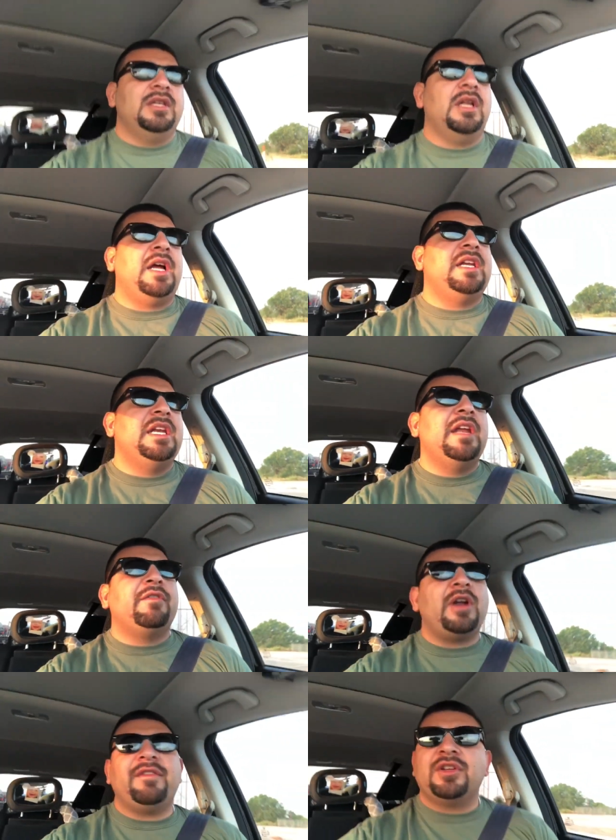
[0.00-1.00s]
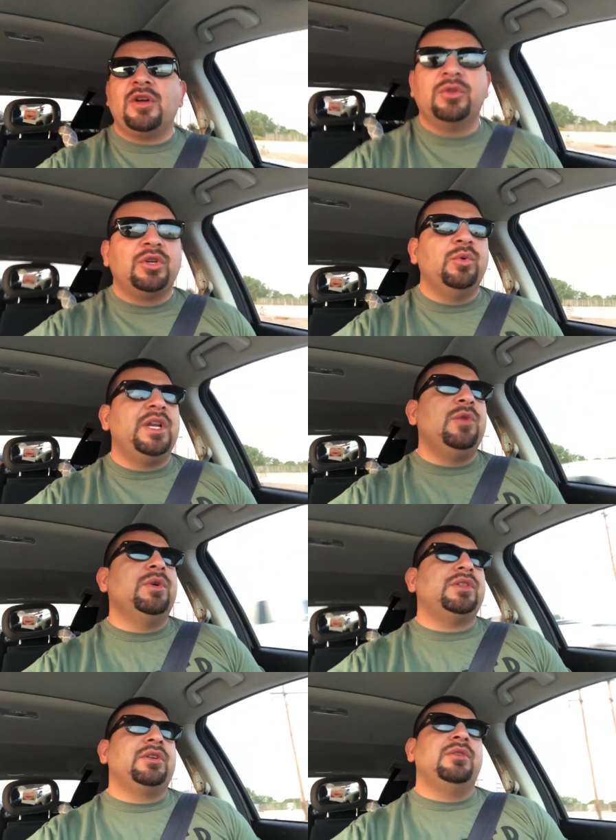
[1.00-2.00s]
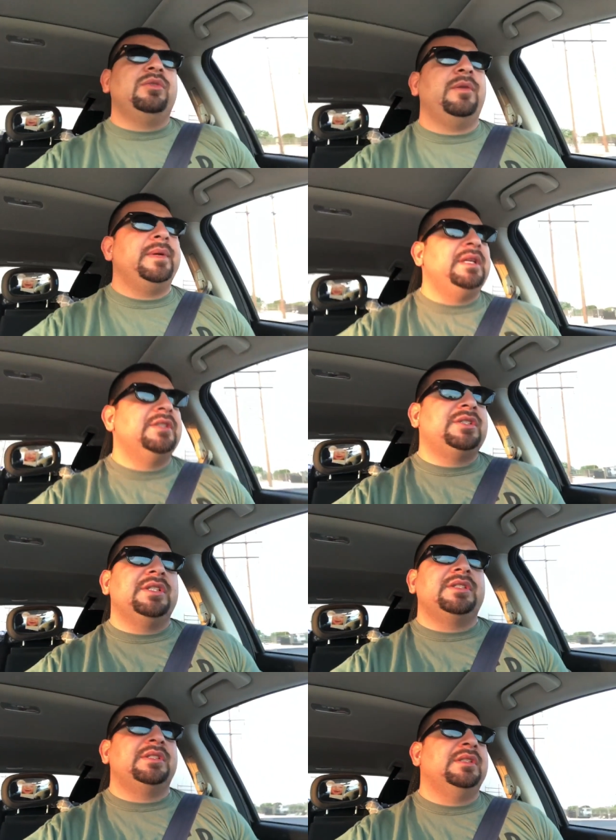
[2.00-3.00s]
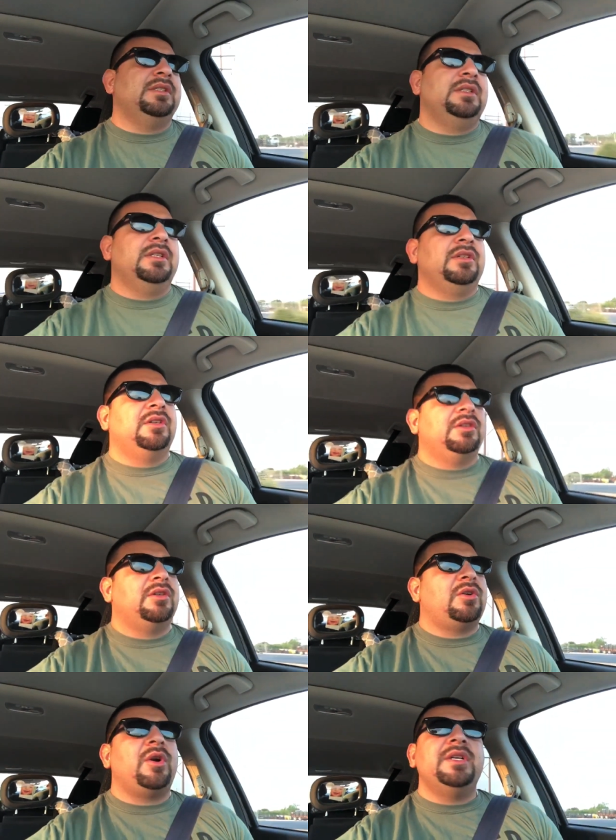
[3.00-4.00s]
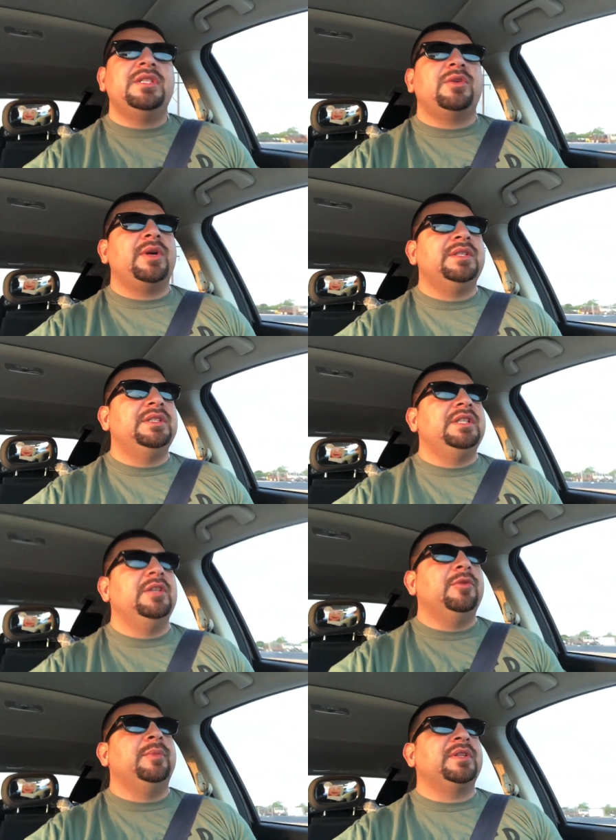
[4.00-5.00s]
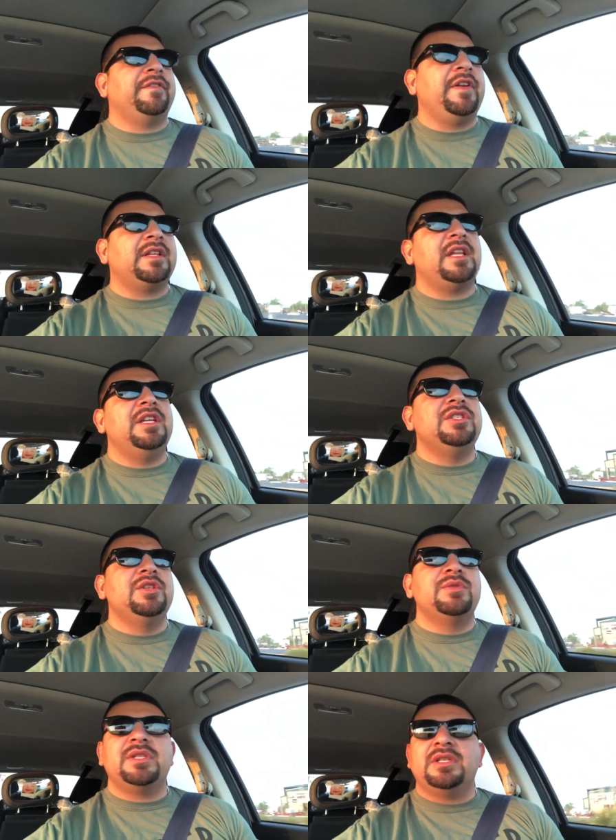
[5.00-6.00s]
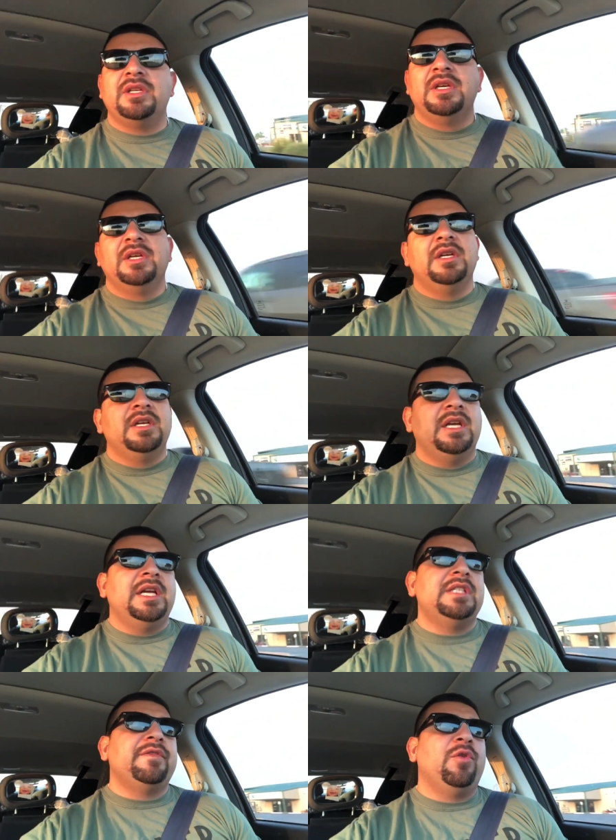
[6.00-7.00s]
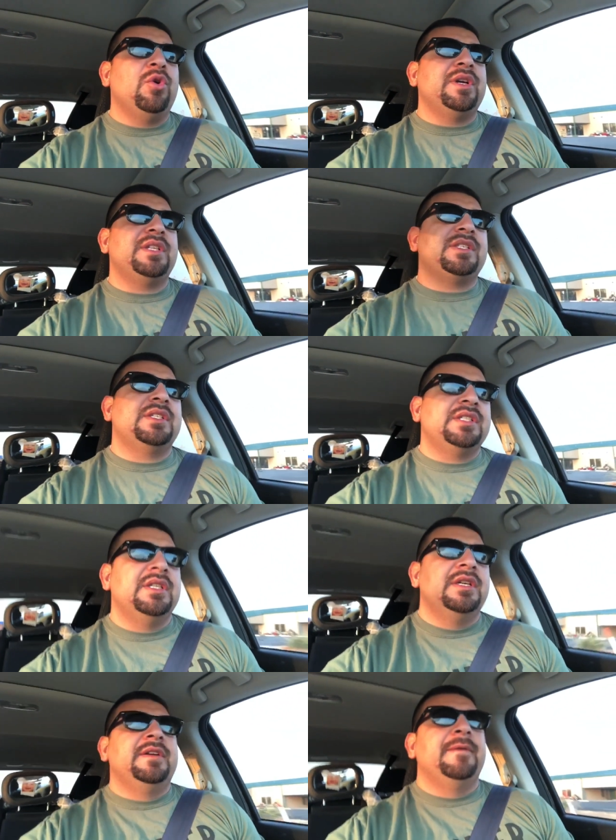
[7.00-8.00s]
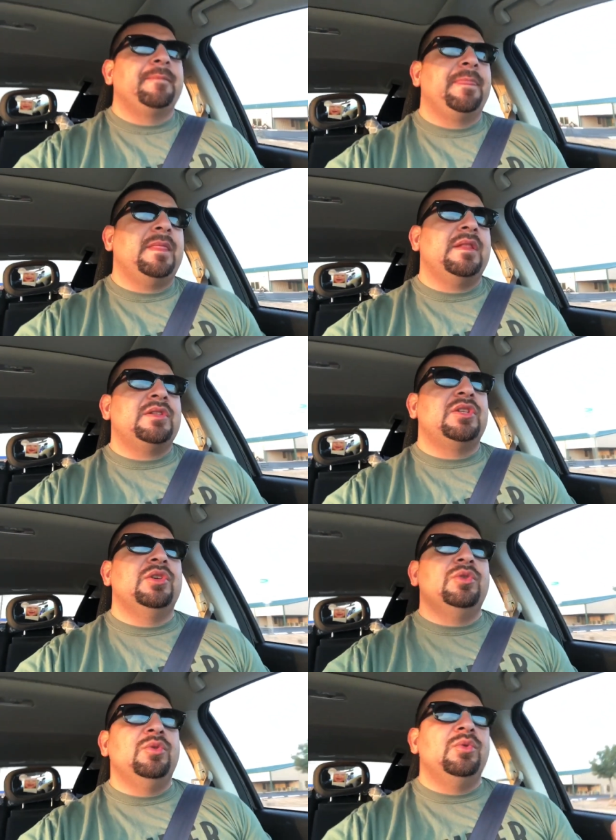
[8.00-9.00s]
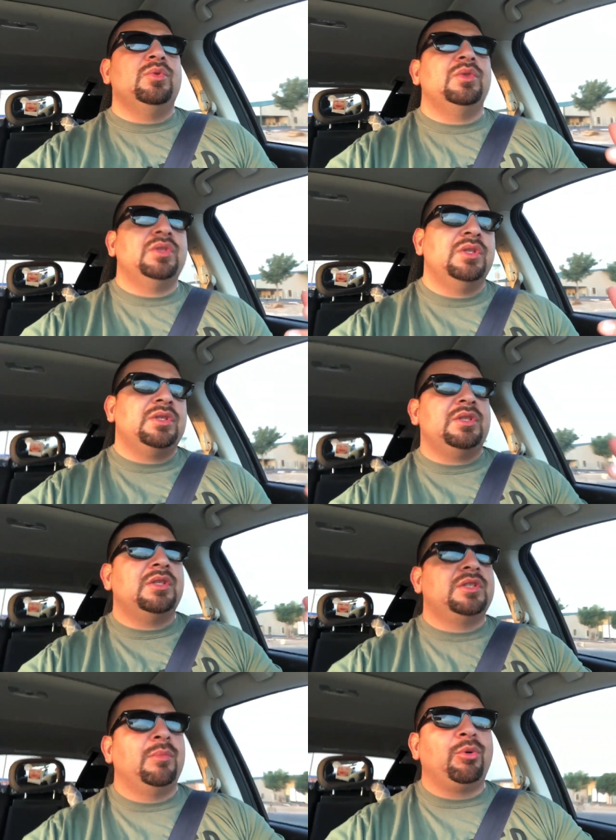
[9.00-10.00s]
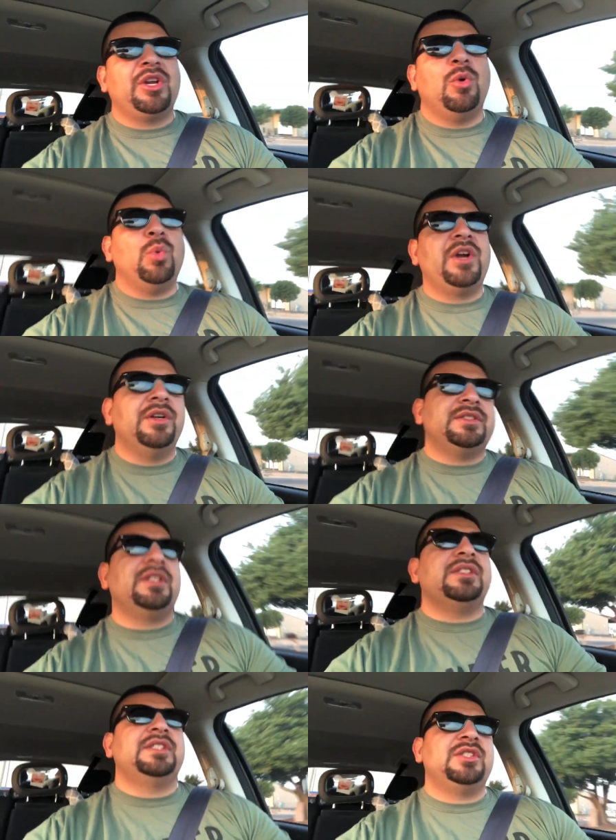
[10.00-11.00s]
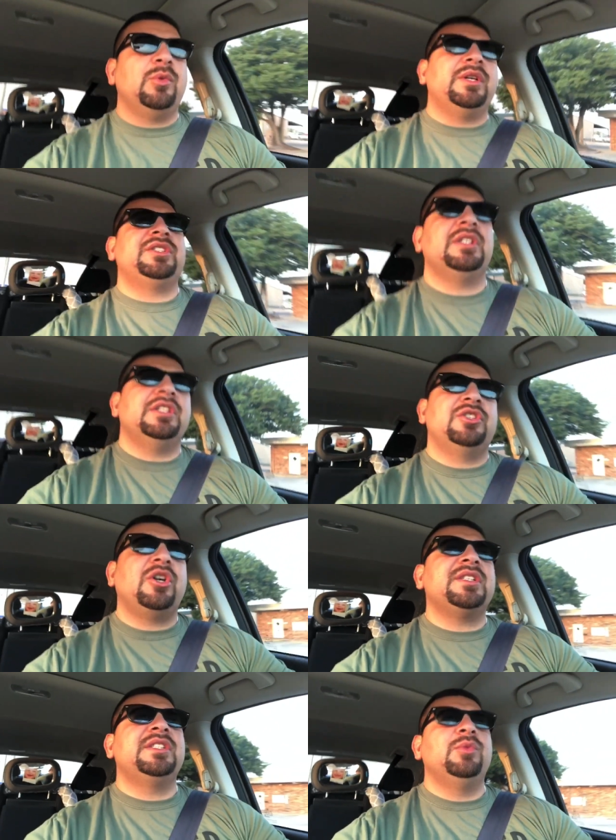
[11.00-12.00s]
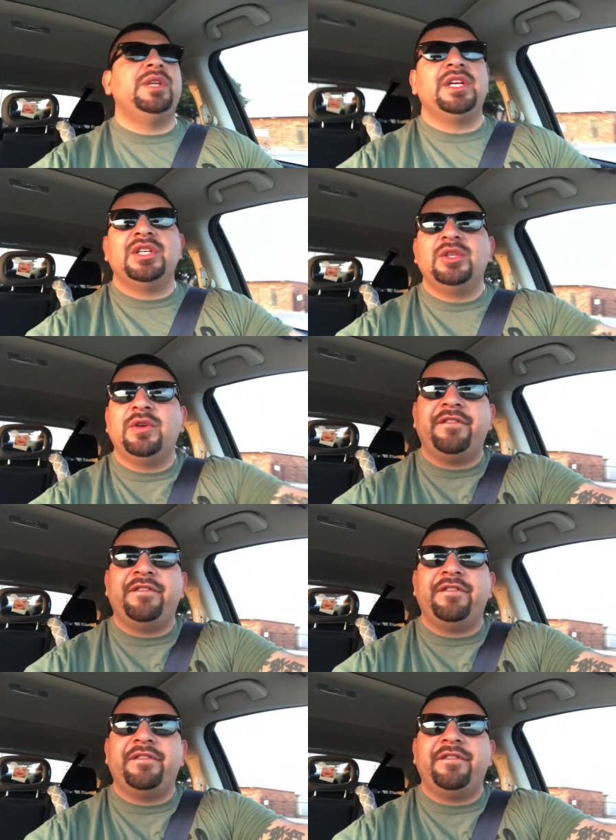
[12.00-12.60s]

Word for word: I never have to go through what he went through. I mean, it's just crazy, crazy deal. But the fact that he's using his voice to to bring awareness to the situation and to try to see what he can do to